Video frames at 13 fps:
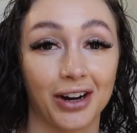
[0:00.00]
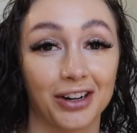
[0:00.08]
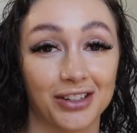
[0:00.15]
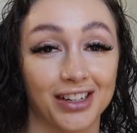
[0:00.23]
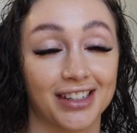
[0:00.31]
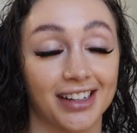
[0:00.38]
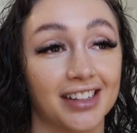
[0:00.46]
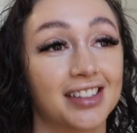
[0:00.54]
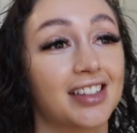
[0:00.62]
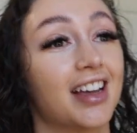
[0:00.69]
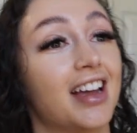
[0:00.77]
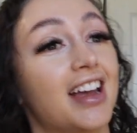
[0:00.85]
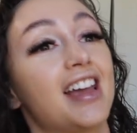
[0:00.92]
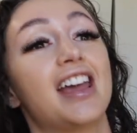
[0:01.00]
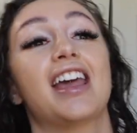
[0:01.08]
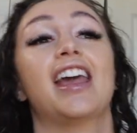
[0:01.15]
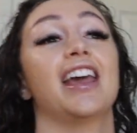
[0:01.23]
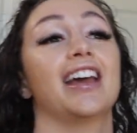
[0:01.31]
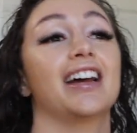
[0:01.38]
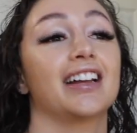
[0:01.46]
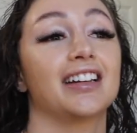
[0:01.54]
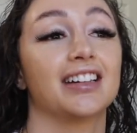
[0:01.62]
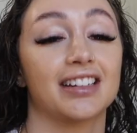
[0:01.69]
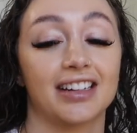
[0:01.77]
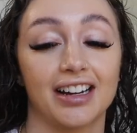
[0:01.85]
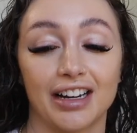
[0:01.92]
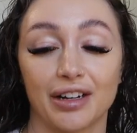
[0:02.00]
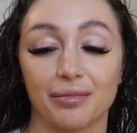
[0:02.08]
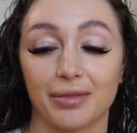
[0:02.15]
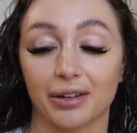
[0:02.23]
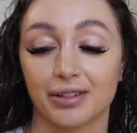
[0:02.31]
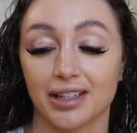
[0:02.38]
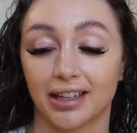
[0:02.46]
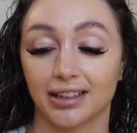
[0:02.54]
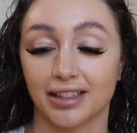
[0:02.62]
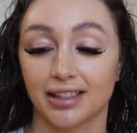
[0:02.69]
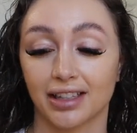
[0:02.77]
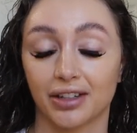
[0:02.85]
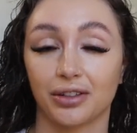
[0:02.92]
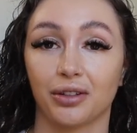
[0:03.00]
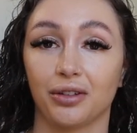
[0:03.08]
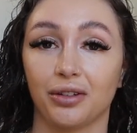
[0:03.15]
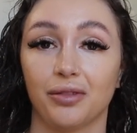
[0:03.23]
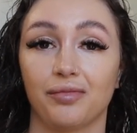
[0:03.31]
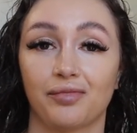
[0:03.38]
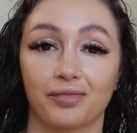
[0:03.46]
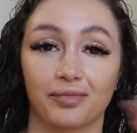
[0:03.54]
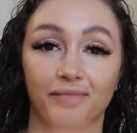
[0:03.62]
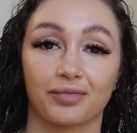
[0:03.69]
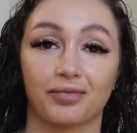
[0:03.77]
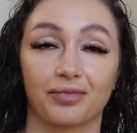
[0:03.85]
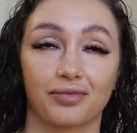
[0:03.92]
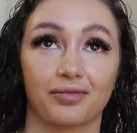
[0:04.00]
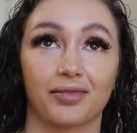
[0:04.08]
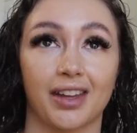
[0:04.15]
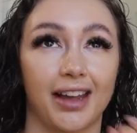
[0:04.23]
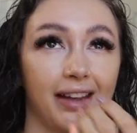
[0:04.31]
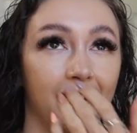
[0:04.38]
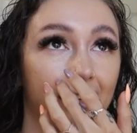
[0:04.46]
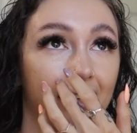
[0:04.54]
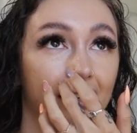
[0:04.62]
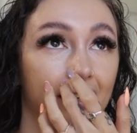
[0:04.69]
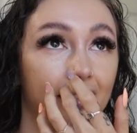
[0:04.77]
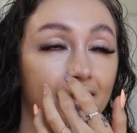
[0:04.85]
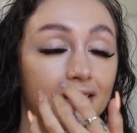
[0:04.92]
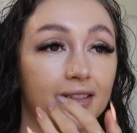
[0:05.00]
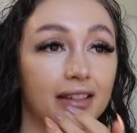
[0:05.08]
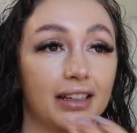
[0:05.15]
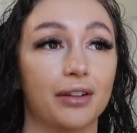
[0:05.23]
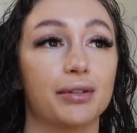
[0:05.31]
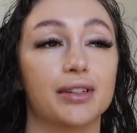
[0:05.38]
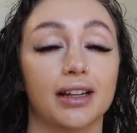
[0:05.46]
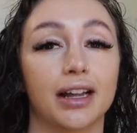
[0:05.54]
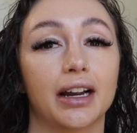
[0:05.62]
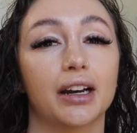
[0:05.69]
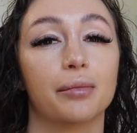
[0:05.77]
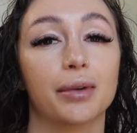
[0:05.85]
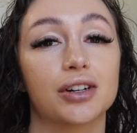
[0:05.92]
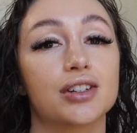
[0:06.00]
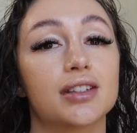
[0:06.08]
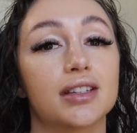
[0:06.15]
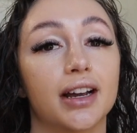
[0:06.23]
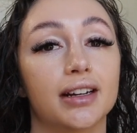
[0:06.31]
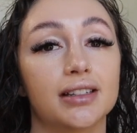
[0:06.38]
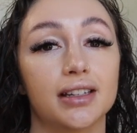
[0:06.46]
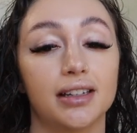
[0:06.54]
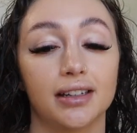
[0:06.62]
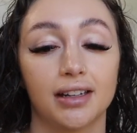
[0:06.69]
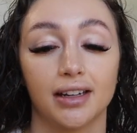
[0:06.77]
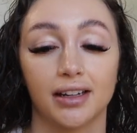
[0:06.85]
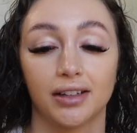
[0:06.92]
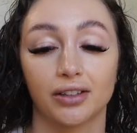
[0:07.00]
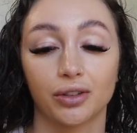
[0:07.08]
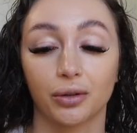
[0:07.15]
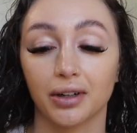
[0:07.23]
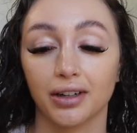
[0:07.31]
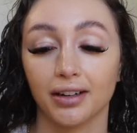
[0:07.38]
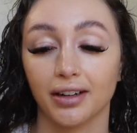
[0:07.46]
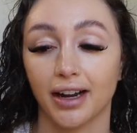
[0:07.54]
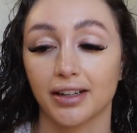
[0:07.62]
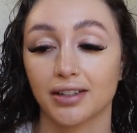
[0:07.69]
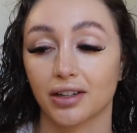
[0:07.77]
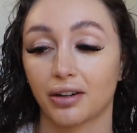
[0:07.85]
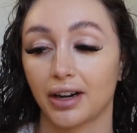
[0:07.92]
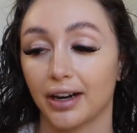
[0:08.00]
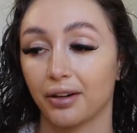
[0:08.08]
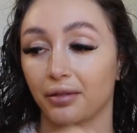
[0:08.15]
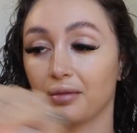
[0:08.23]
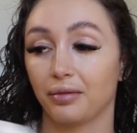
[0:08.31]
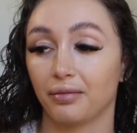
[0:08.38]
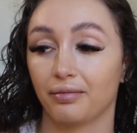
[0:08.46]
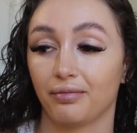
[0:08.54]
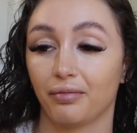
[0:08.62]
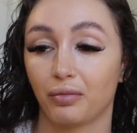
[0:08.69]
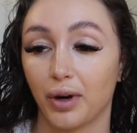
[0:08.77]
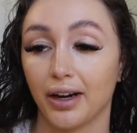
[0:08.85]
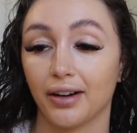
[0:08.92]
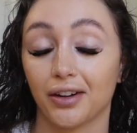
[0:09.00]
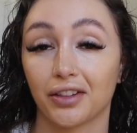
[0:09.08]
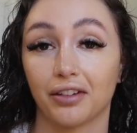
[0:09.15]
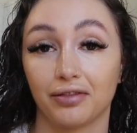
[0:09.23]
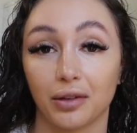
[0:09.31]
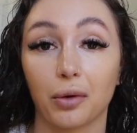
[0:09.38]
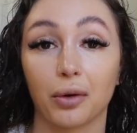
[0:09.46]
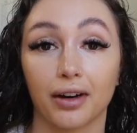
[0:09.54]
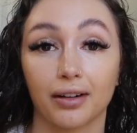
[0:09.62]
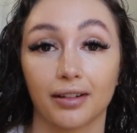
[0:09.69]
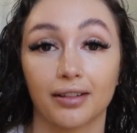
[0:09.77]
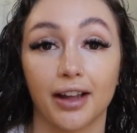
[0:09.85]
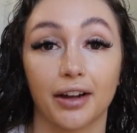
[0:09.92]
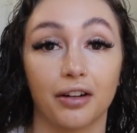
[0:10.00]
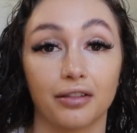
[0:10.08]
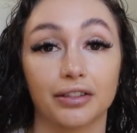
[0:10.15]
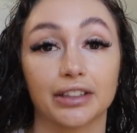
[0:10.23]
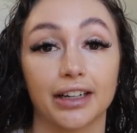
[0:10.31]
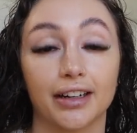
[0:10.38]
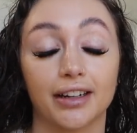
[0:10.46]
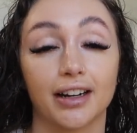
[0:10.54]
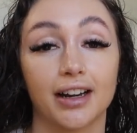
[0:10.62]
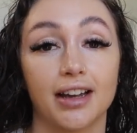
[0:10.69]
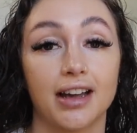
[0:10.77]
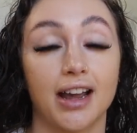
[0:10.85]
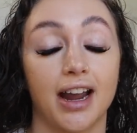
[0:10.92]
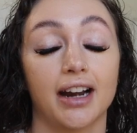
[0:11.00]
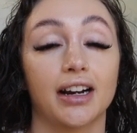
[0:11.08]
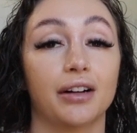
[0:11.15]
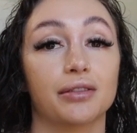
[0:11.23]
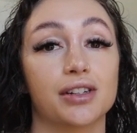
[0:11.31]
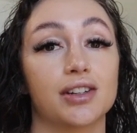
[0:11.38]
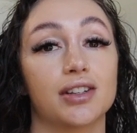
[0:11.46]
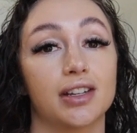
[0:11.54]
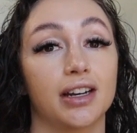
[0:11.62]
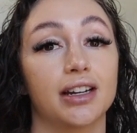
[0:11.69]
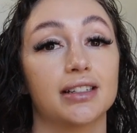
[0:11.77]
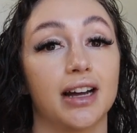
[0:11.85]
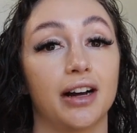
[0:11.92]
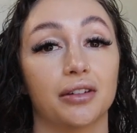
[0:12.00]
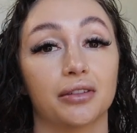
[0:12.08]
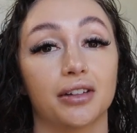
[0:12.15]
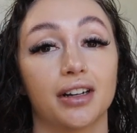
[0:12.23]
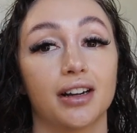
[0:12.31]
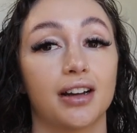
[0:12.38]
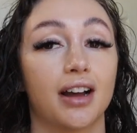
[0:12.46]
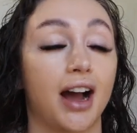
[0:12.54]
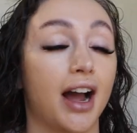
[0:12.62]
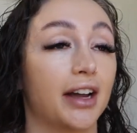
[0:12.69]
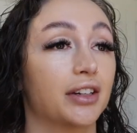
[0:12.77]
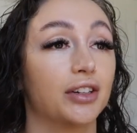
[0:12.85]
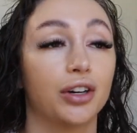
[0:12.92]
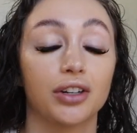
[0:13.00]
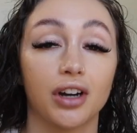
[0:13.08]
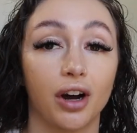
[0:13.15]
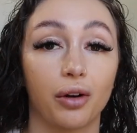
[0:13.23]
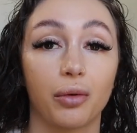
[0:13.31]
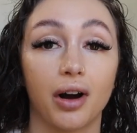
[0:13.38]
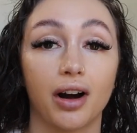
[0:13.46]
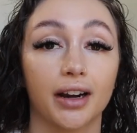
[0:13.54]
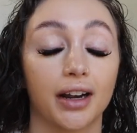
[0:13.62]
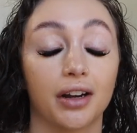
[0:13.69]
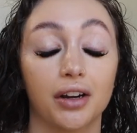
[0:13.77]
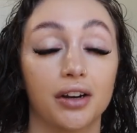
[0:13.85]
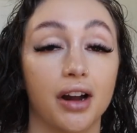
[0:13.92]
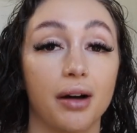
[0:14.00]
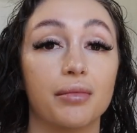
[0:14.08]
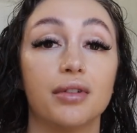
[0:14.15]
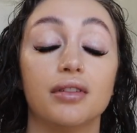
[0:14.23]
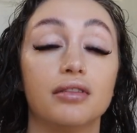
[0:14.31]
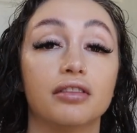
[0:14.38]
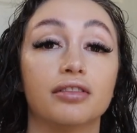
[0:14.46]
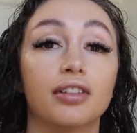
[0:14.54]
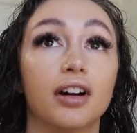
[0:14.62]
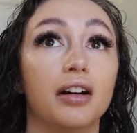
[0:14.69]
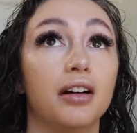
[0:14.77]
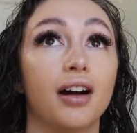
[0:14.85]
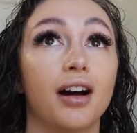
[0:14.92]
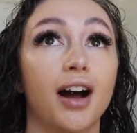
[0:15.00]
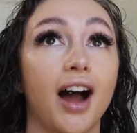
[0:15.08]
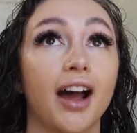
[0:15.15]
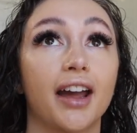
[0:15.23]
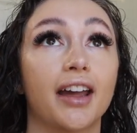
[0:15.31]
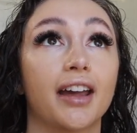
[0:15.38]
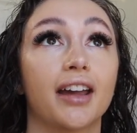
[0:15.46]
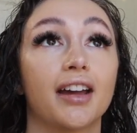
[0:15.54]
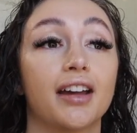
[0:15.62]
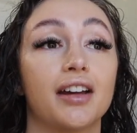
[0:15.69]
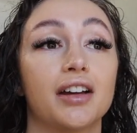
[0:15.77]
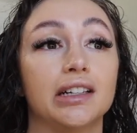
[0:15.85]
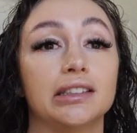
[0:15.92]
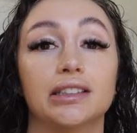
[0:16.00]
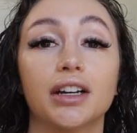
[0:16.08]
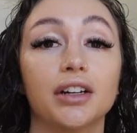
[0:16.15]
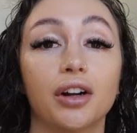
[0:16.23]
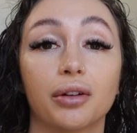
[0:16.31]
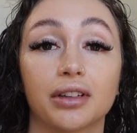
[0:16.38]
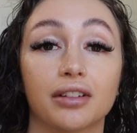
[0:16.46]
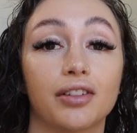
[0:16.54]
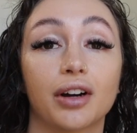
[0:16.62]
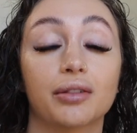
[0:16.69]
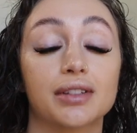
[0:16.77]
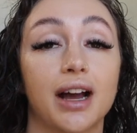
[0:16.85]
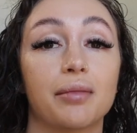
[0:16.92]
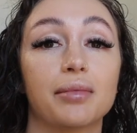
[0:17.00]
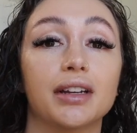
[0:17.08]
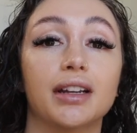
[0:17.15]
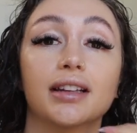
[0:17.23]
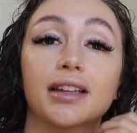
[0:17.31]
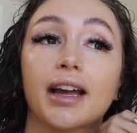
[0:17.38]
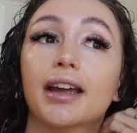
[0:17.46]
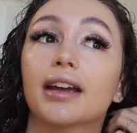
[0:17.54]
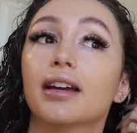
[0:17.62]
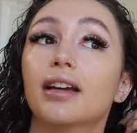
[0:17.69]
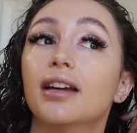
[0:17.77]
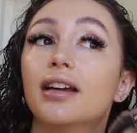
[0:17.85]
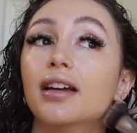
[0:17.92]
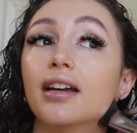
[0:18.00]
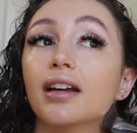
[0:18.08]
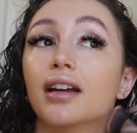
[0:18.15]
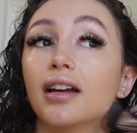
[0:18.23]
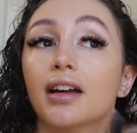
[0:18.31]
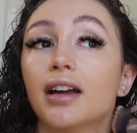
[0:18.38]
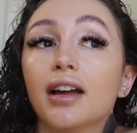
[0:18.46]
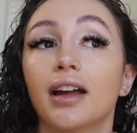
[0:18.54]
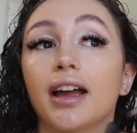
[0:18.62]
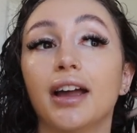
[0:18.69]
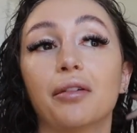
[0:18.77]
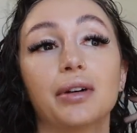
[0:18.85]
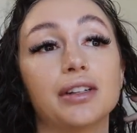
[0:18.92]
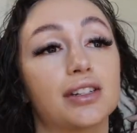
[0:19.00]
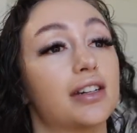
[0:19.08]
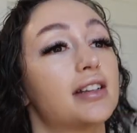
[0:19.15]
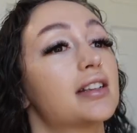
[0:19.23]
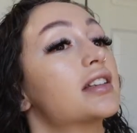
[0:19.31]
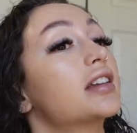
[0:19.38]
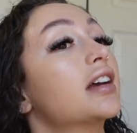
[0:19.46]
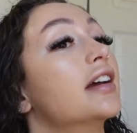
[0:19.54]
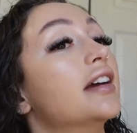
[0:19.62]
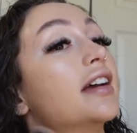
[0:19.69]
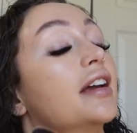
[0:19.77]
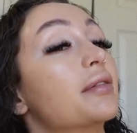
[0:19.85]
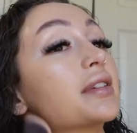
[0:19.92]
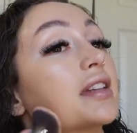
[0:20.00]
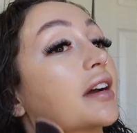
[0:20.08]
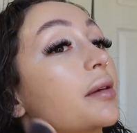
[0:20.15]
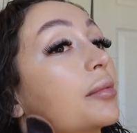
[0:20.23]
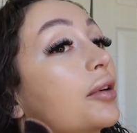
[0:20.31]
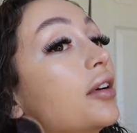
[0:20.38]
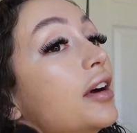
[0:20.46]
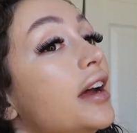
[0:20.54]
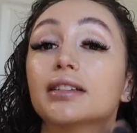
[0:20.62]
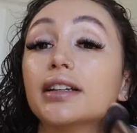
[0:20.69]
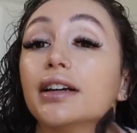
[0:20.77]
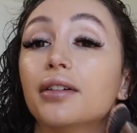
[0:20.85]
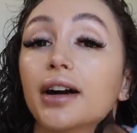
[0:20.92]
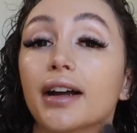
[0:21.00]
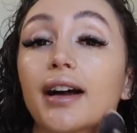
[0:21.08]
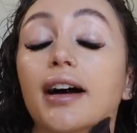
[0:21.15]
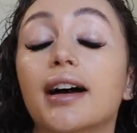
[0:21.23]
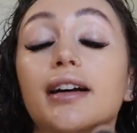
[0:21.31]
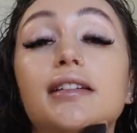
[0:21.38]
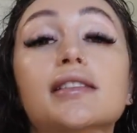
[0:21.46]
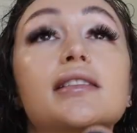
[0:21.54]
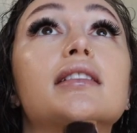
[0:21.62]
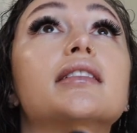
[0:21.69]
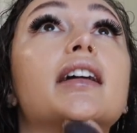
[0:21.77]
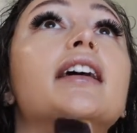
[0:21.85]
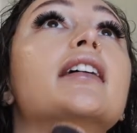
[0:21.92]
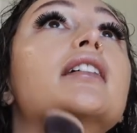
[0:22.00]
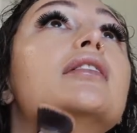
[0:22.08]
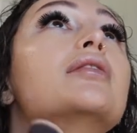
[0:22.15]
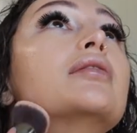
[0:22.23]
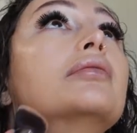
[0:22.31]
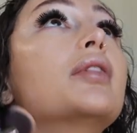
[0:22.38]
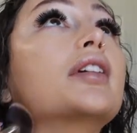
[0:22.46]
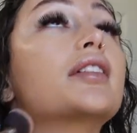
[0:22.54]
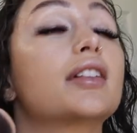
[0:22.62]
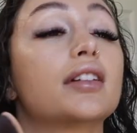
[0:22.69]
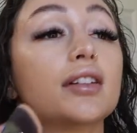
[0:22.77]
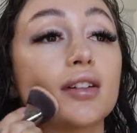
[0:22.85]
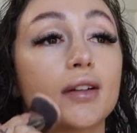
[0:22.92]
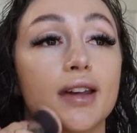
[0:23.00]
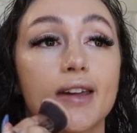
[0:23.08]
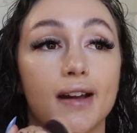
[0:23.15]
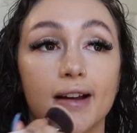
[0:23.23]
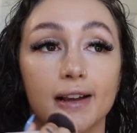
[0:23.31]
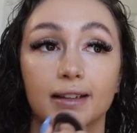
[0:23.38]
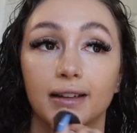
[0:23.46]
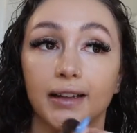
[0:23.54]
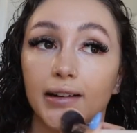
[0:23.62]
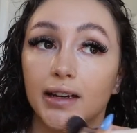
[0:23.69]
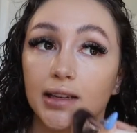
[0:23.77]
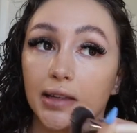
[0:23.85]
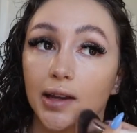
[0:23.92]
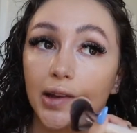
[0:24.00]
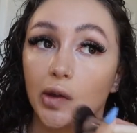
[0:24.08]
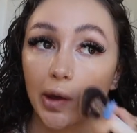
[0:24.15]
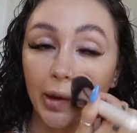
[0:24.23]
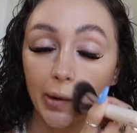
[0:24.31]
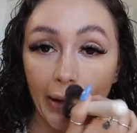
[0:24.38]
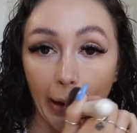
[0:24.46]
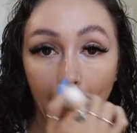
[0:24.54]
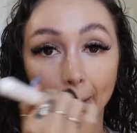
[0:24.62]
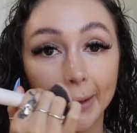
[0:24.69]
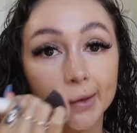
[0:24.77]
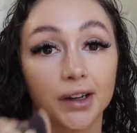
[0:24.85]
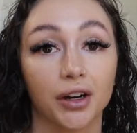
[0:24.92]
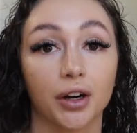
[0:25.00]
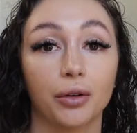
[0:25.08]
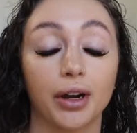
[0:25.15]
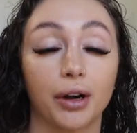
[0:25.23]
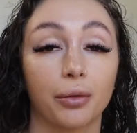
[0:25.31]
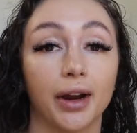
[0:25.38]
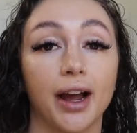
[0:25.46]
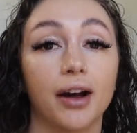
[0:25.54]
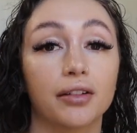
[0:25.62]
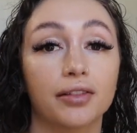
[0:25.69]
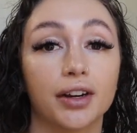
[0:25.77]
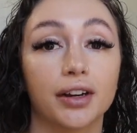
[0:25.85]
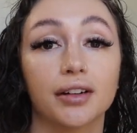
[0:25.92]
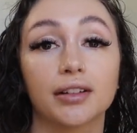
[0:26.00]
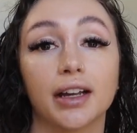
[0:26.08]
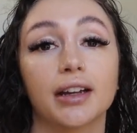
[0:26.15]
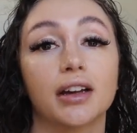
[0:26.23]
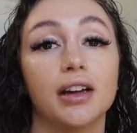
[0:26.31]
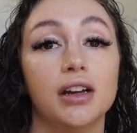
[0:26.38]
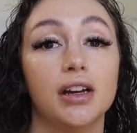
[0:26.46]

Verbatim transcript: consciousness and um, there was like this little like it was like an emergency exit door and so i went on the floor like over there and i was just sitting down i could not walk i could not move i didn't know what the fuck was happening like it was just it was terrible leo had asked like one of the little kiosk ladies like is there a quicker way out of here like